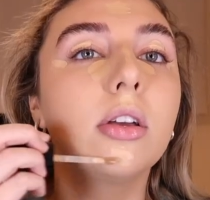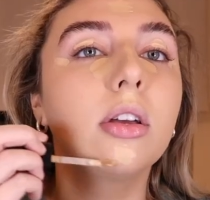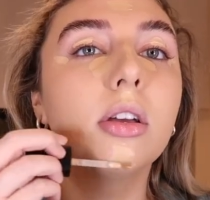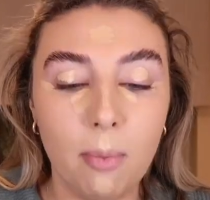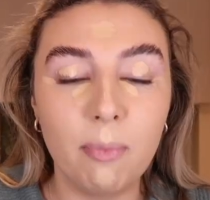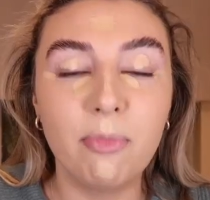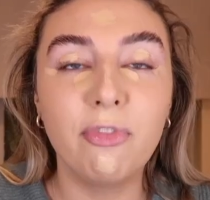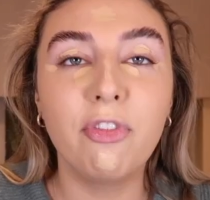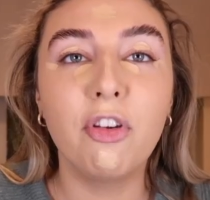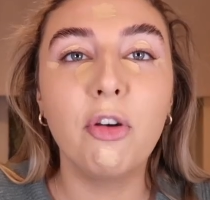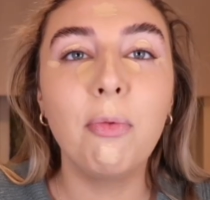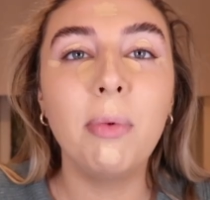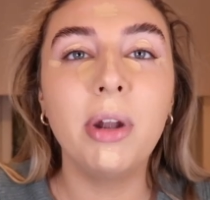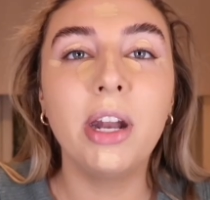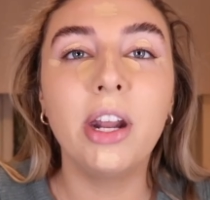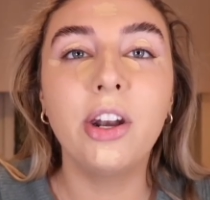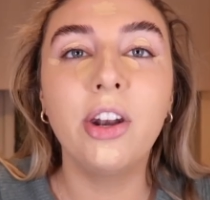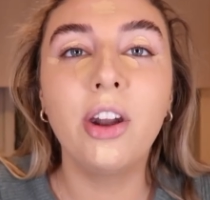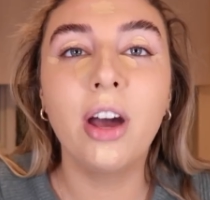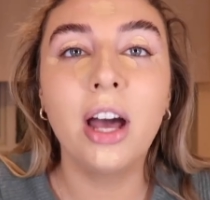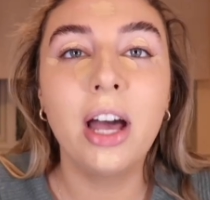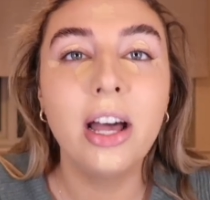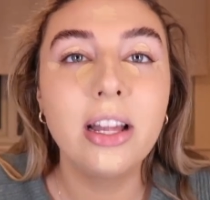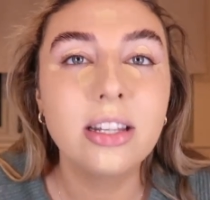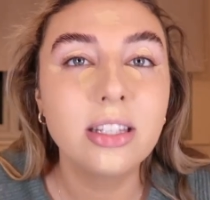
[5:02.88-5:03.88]
I'm filming at
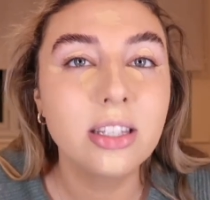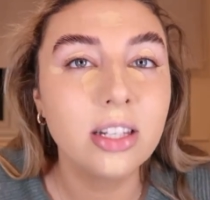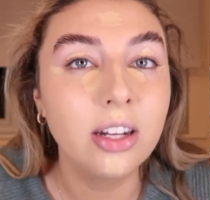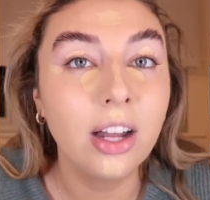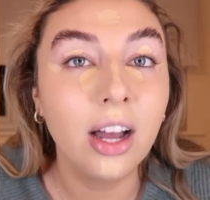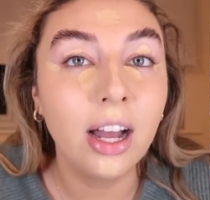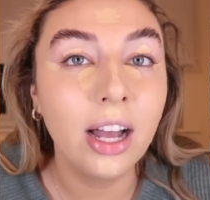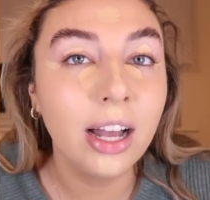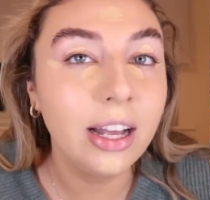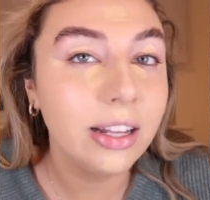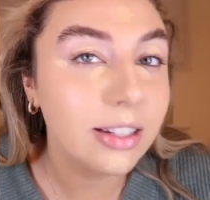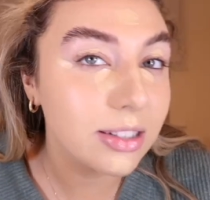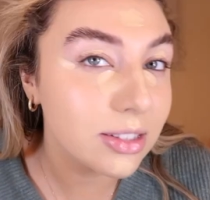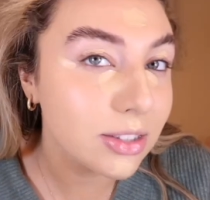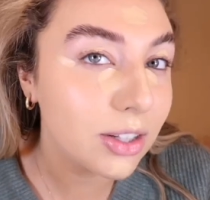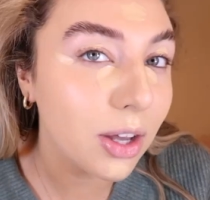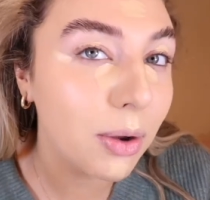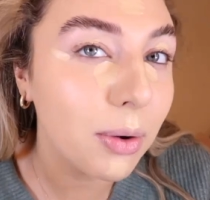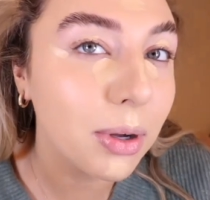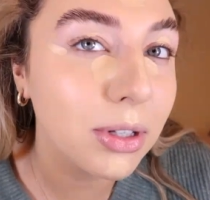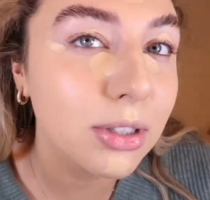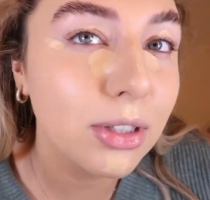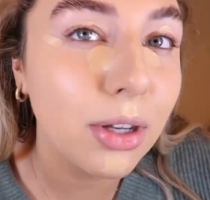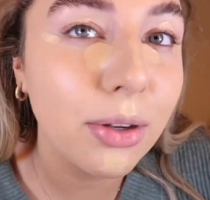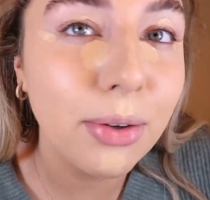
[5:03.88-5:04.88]
night tonight, so
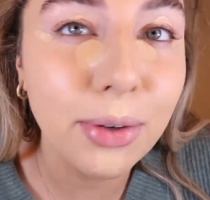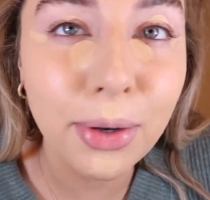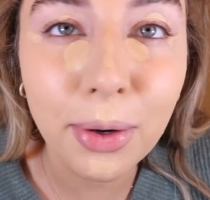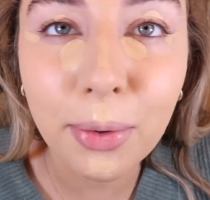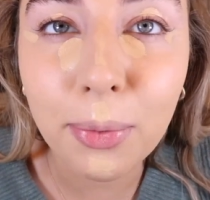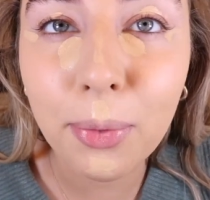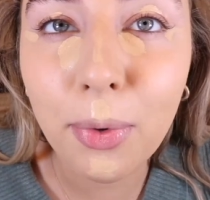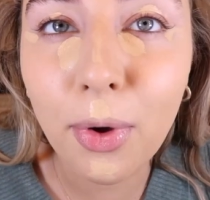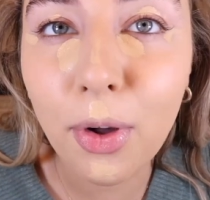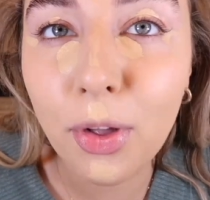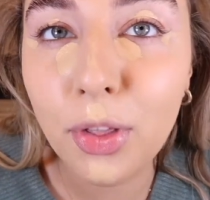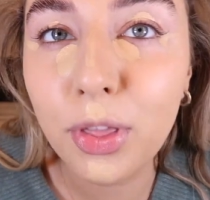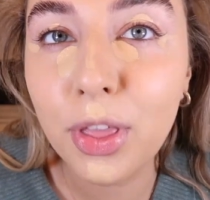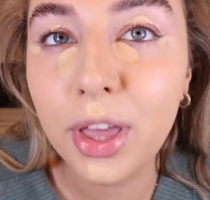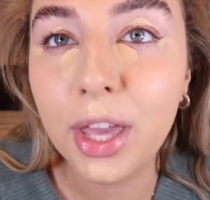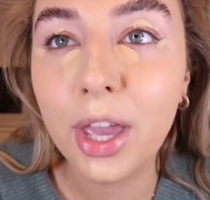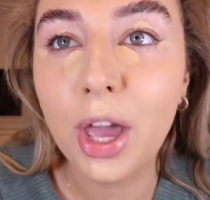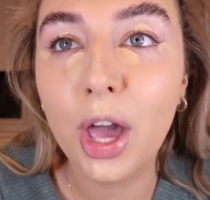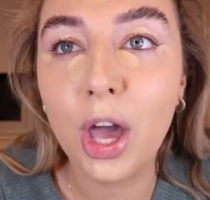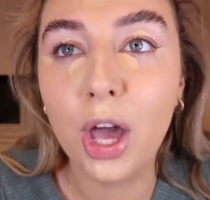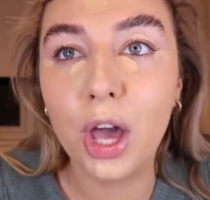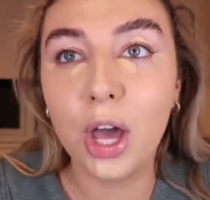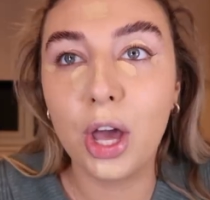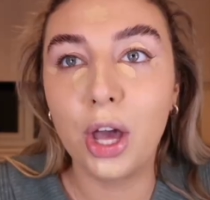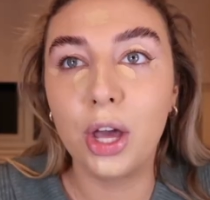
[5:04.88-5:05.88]
I don't know what
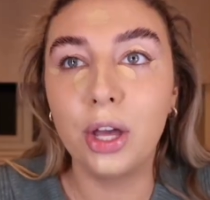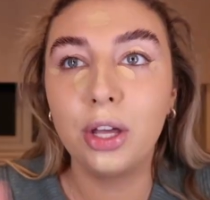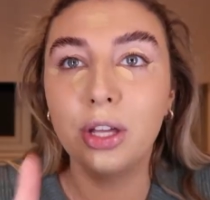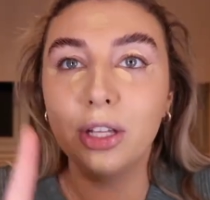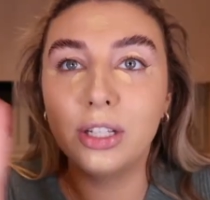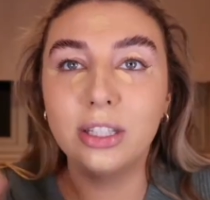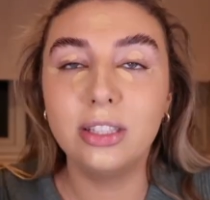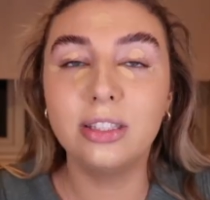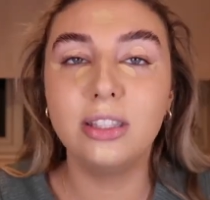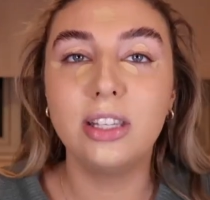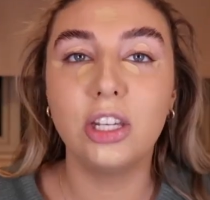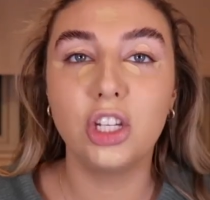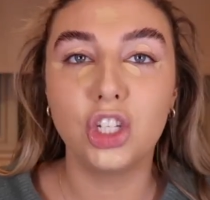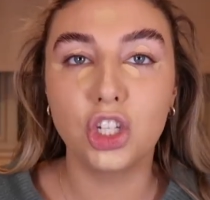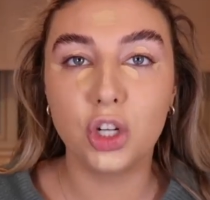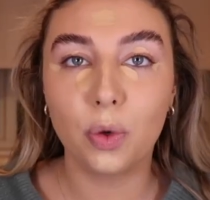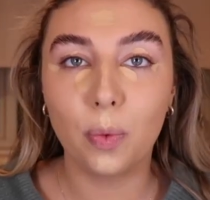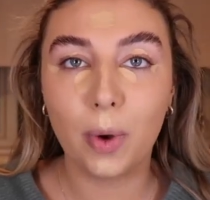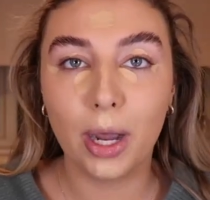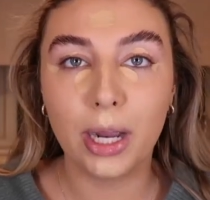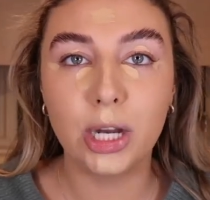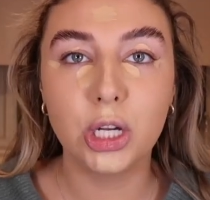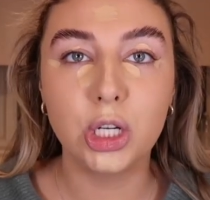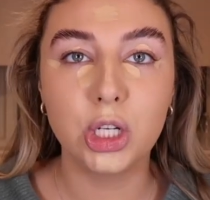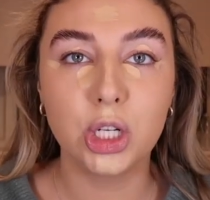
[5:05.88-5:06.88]
the
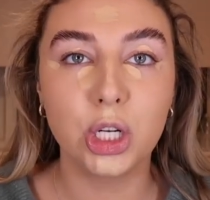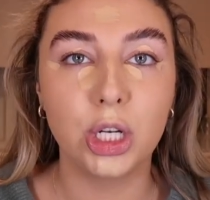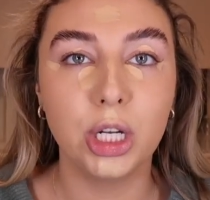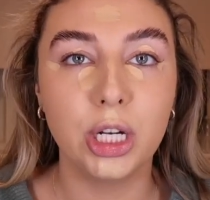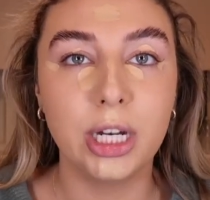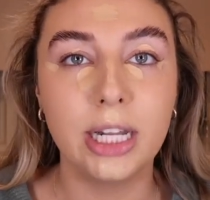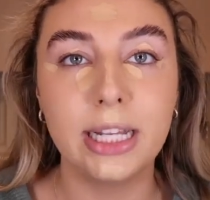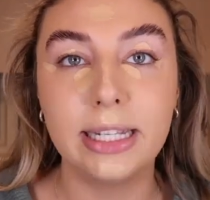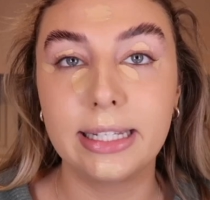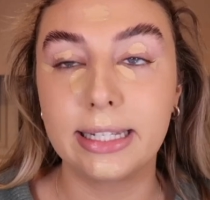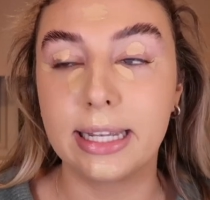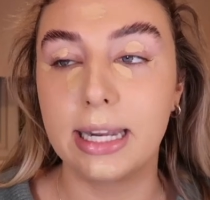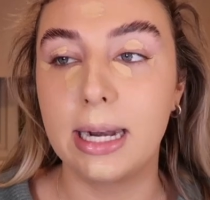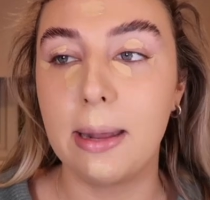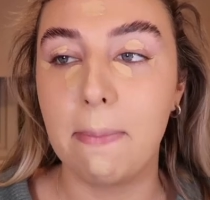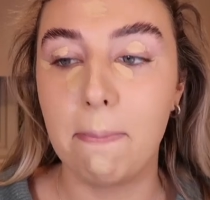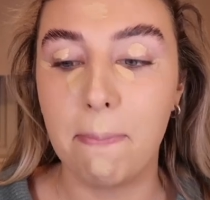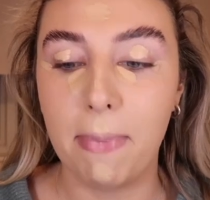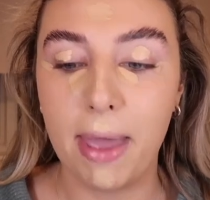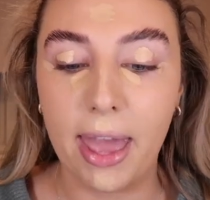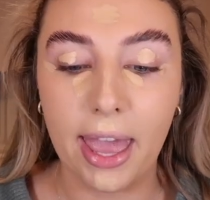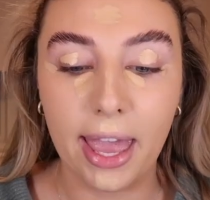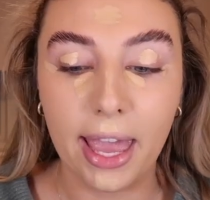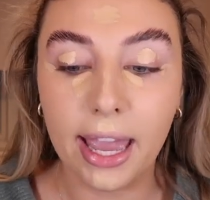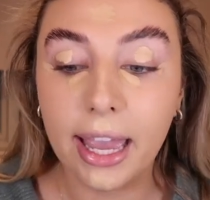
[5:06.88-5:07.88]
situation is going to
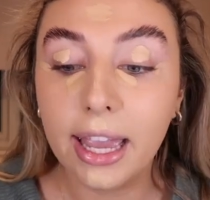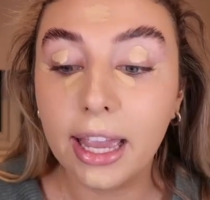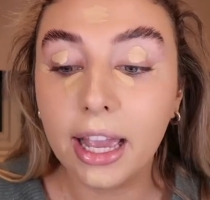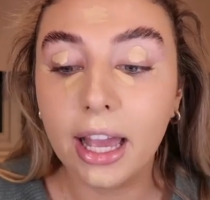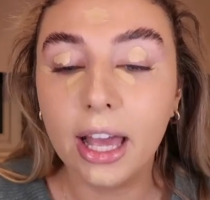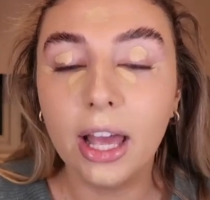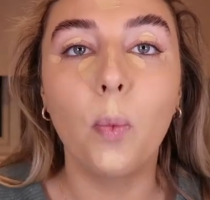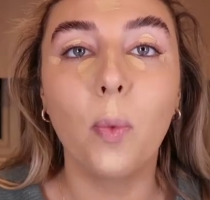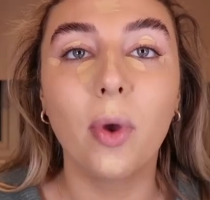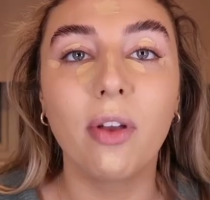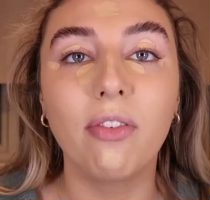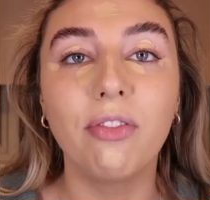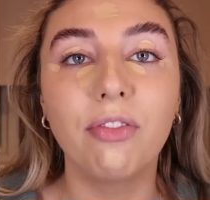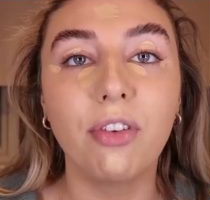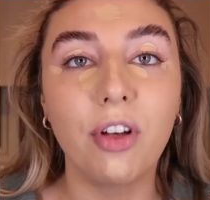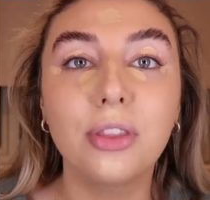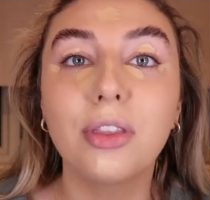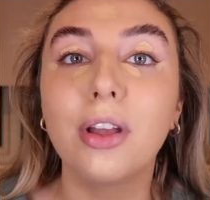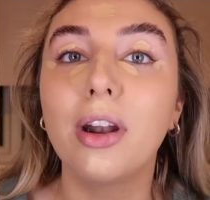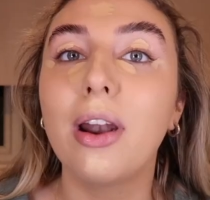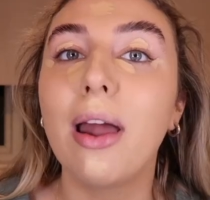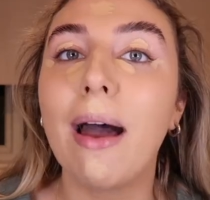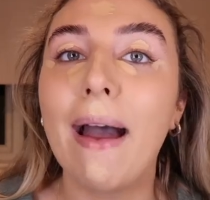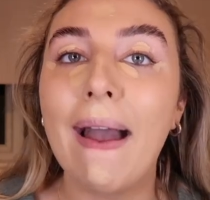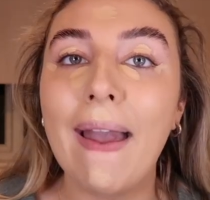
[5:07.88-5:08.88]
be with the
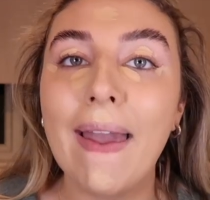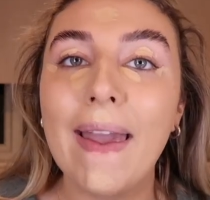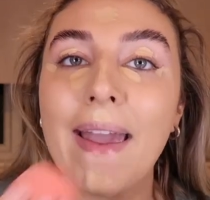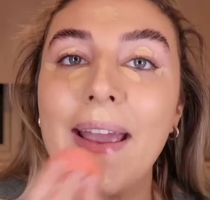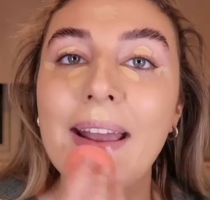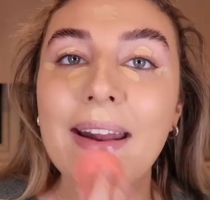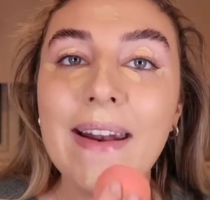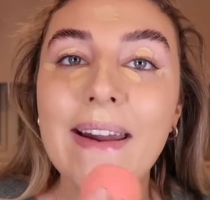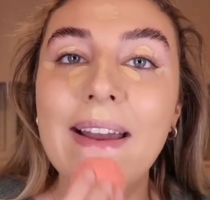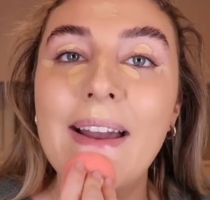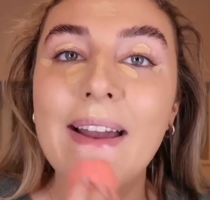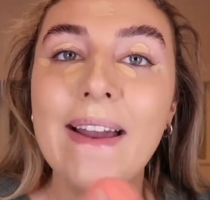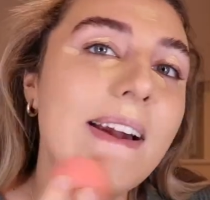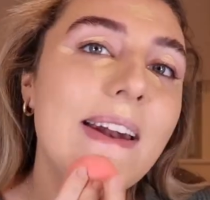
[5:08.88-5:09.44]
lighting.